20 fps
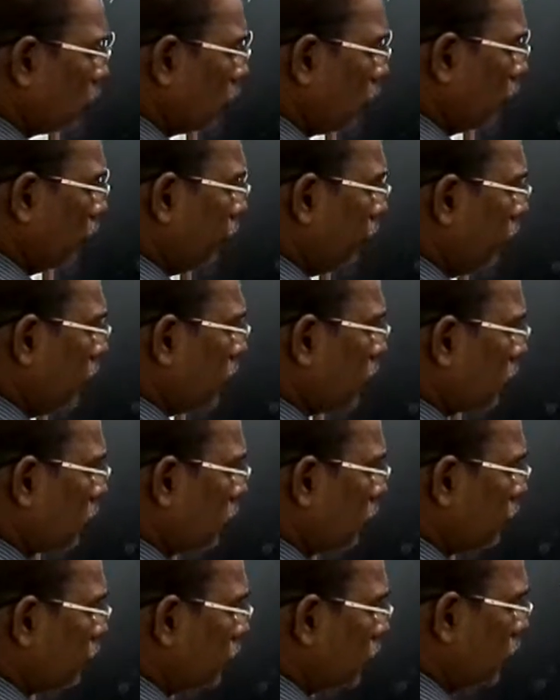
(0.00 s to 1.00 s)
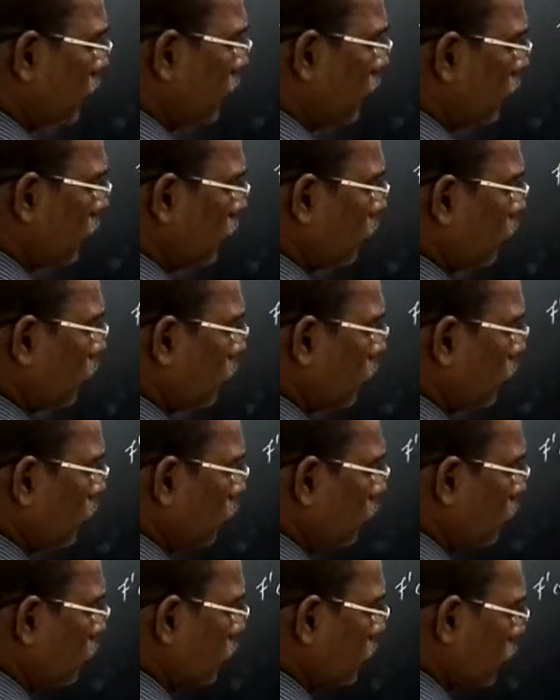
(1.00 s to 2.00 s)
f dash of c equal
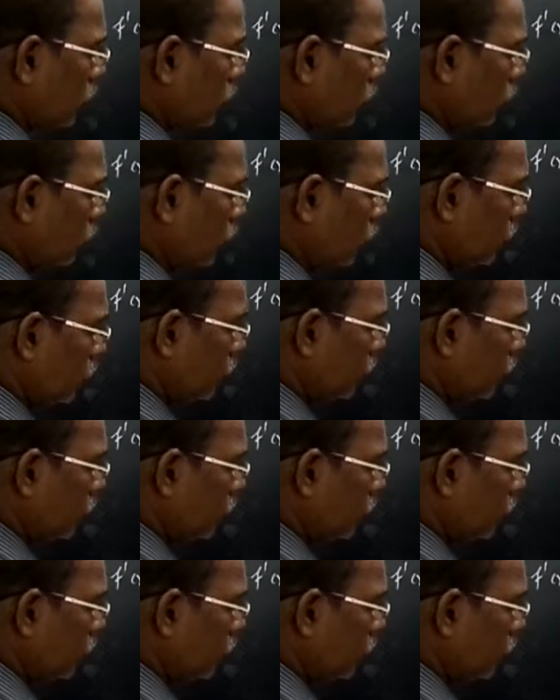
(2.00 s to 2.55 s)
to 0.